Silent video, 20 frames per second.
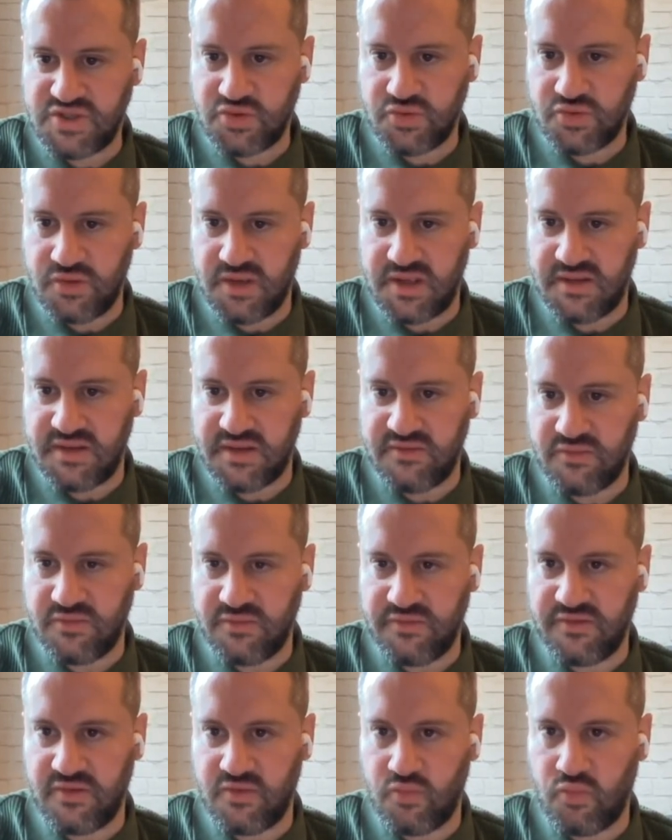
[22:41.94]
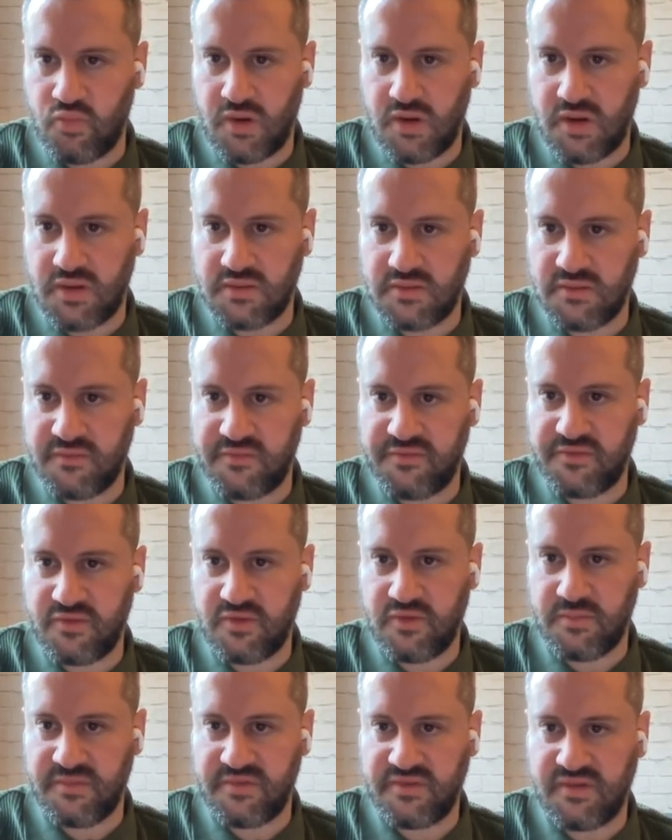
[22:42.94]
Bishoy, and there's also one
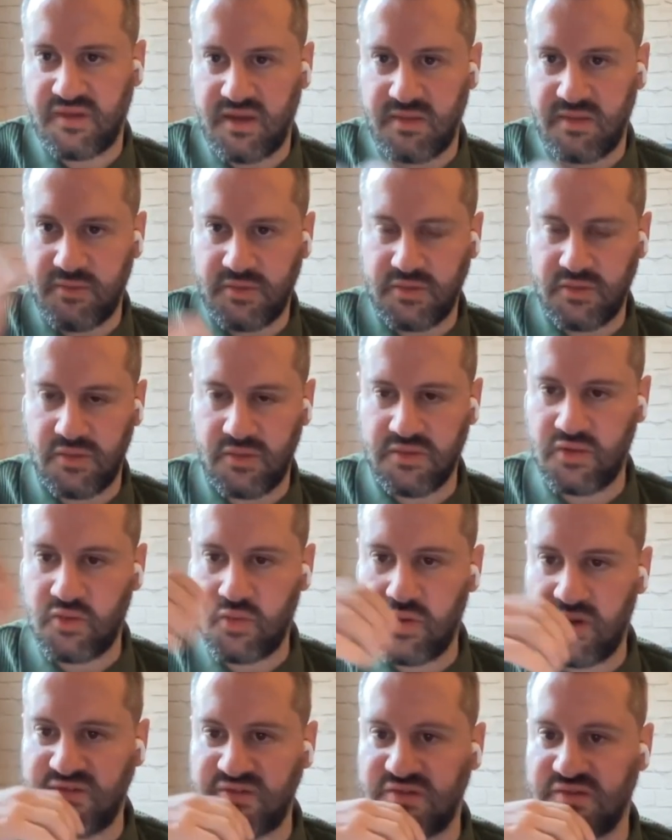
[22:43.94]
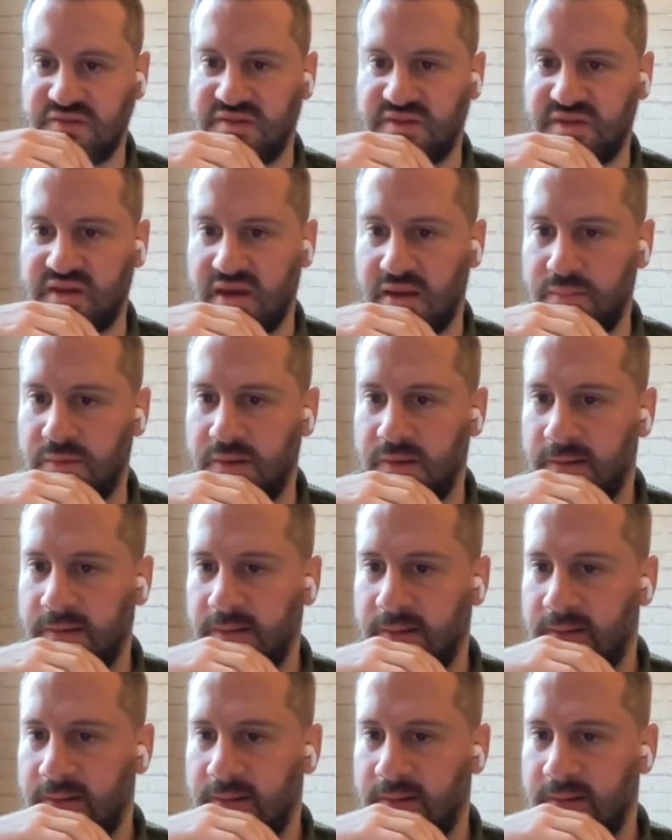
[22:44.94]
from Simon on the questions tab.